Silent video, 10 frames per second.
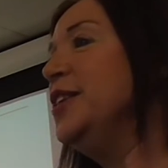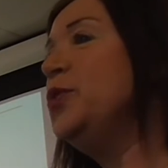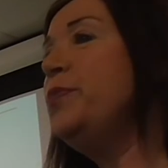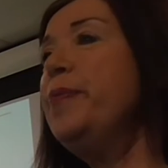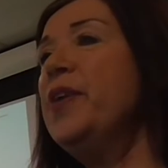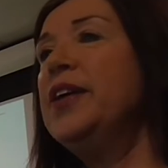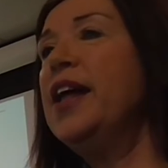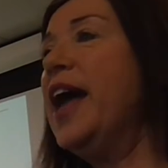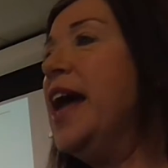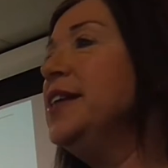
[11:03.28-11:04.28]
So maybe I'll
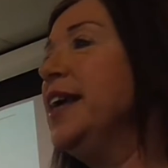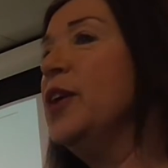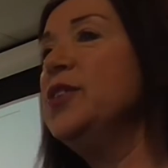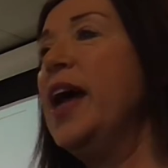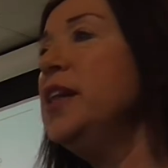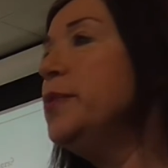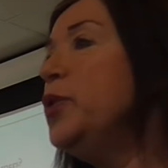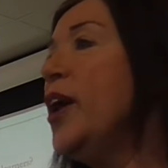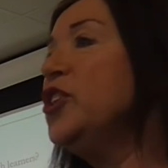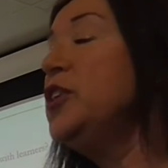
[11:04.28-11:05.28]
get a hand count. So hands up
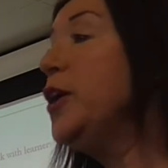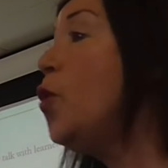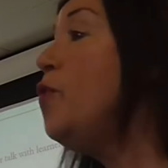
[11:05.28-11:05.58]
who actually